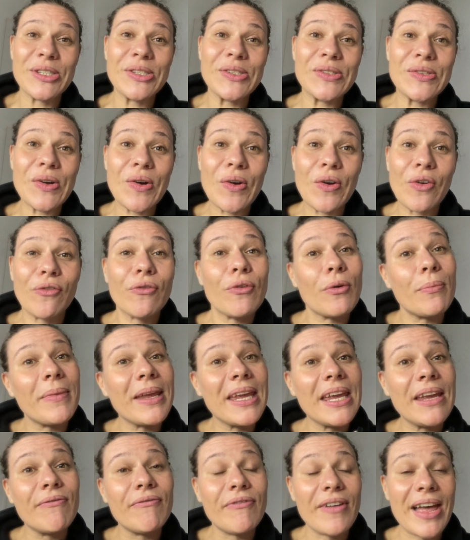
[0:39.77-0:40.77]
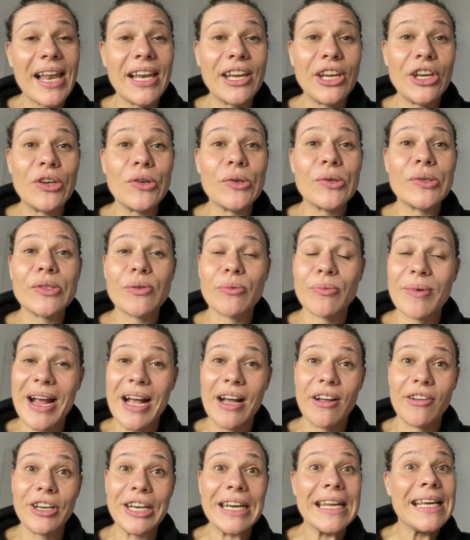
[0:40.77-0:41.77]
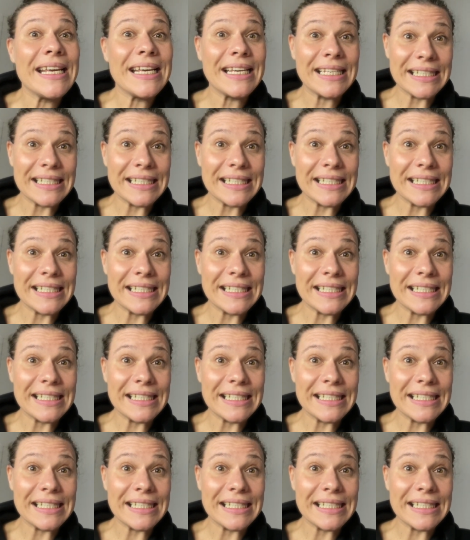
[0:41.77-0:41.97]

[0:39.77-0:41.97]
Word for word: so for me, values around